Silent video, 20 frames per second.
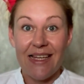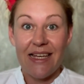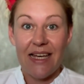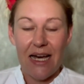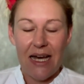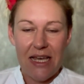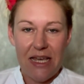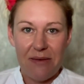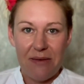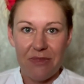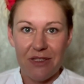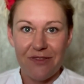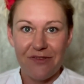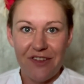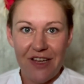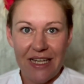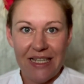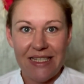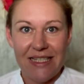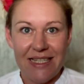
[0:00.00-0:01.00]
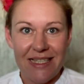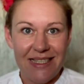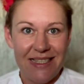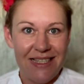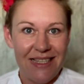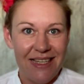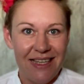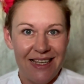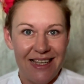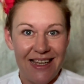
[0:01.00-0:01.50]
I am infected.
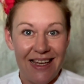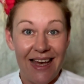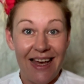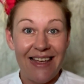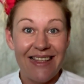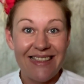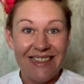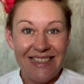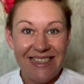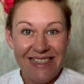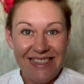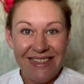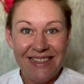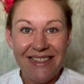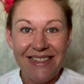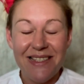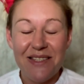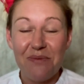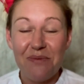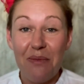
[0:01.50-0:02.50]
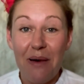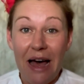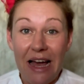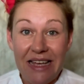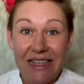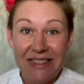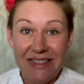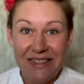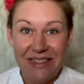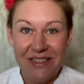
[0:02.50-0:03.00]
And this is my
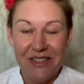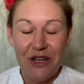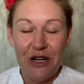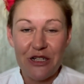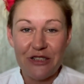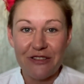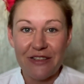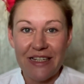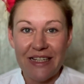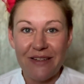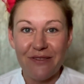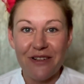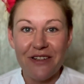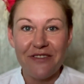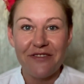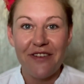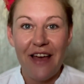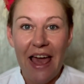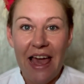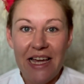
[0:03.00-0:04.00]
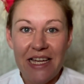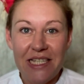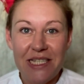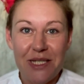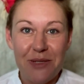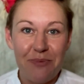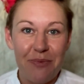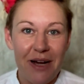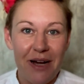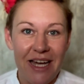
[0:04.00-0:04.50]
story with
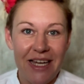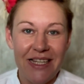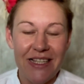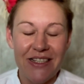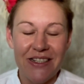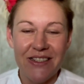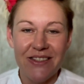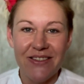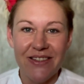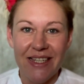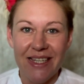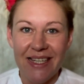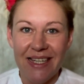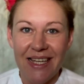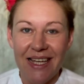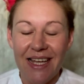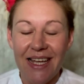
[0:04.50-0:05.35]
H. pylori.